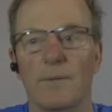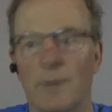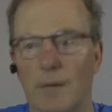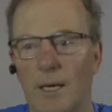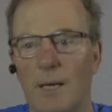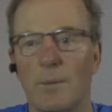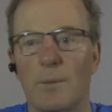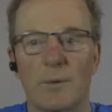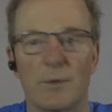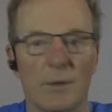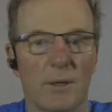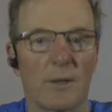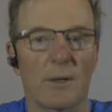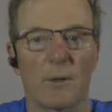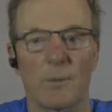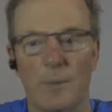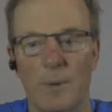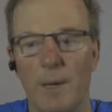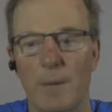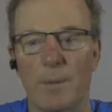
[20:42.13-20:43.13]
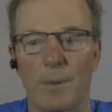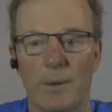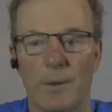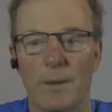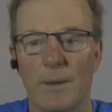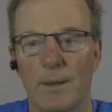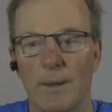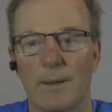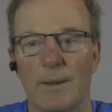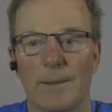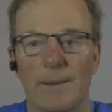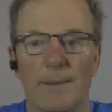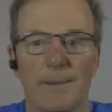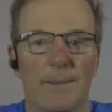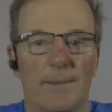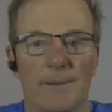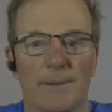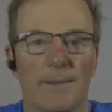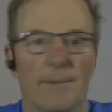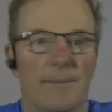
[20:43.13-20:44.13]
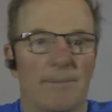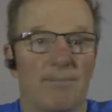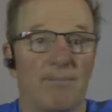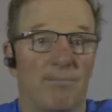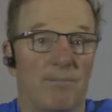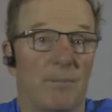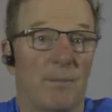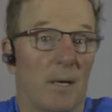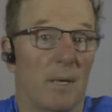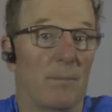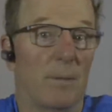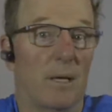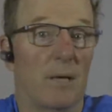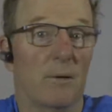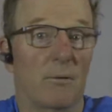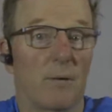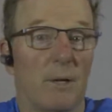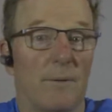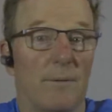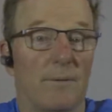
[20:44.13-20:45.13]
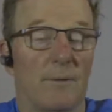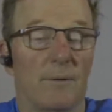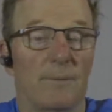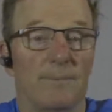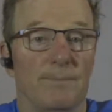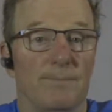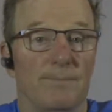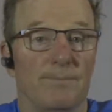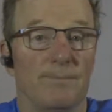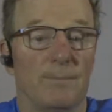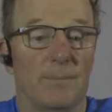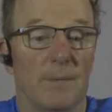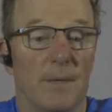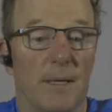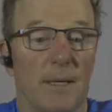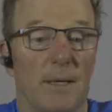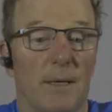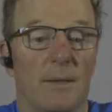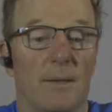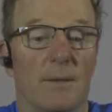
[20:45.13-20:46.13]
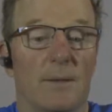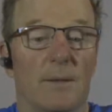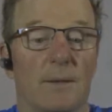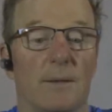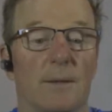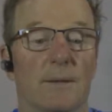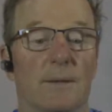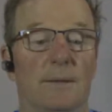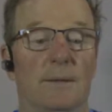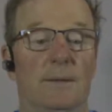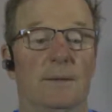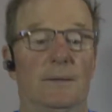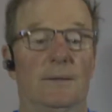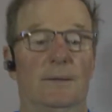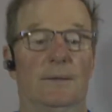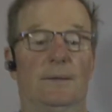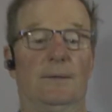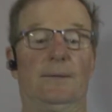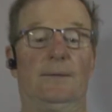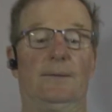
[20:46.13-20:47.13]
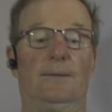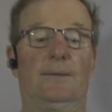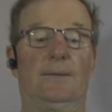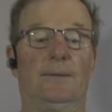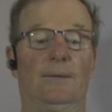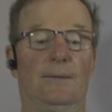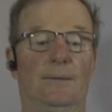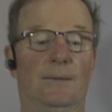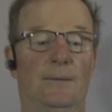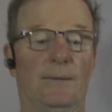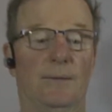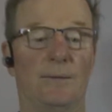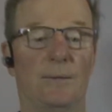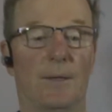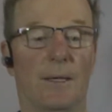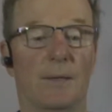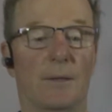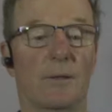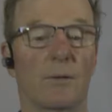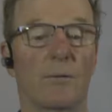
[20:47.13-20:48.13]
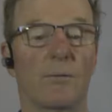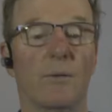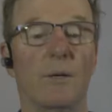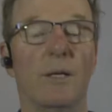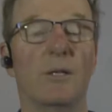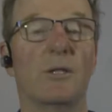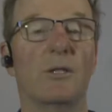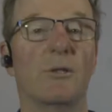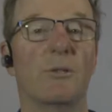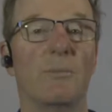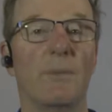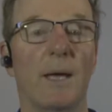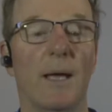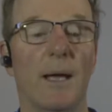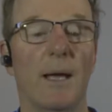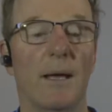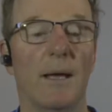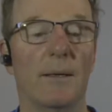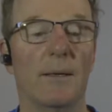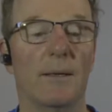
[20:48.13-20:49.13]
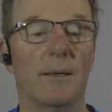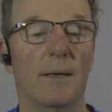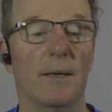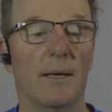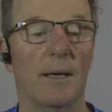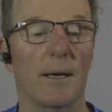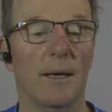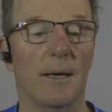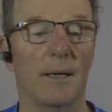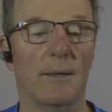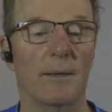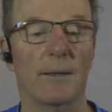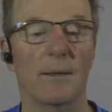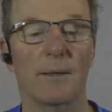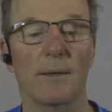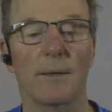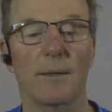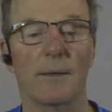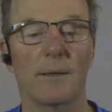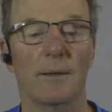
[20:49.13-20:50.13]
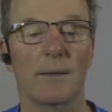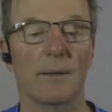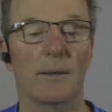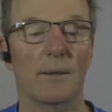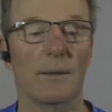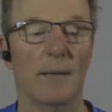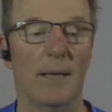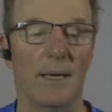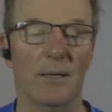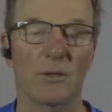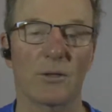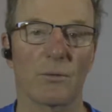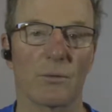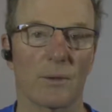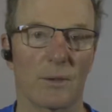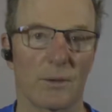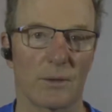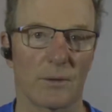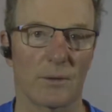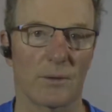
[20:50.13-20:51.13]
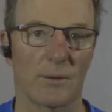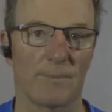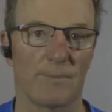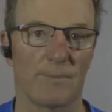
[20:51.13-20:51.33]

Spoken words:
90% of the people can be ungrateful. And don't do that. The rich man and Lazarus.